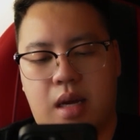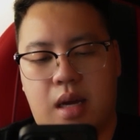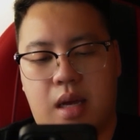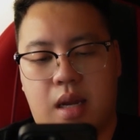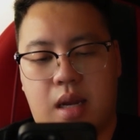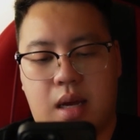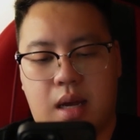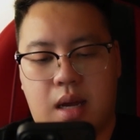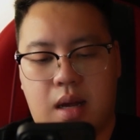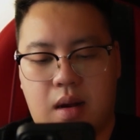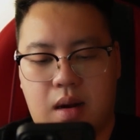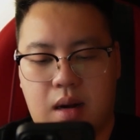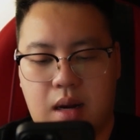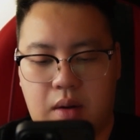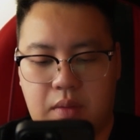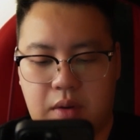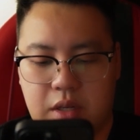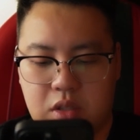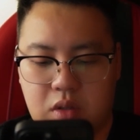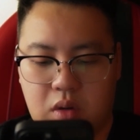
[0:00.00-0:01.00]
I'm gonna click
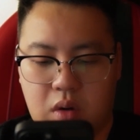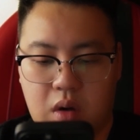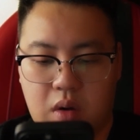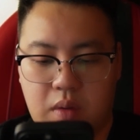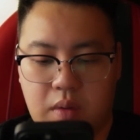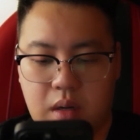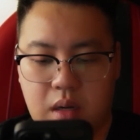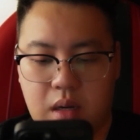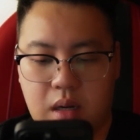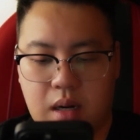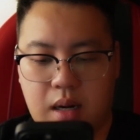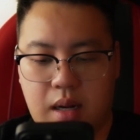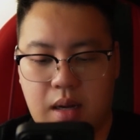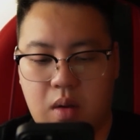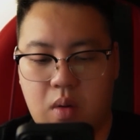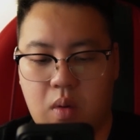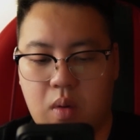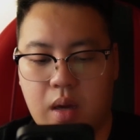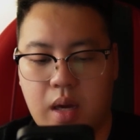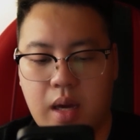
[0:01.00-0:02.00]
withdrawal, click
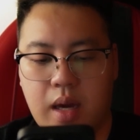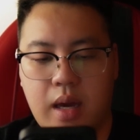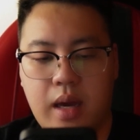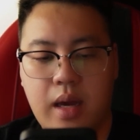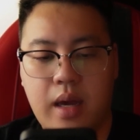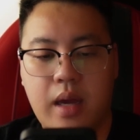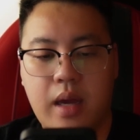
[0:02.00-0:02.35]
OK.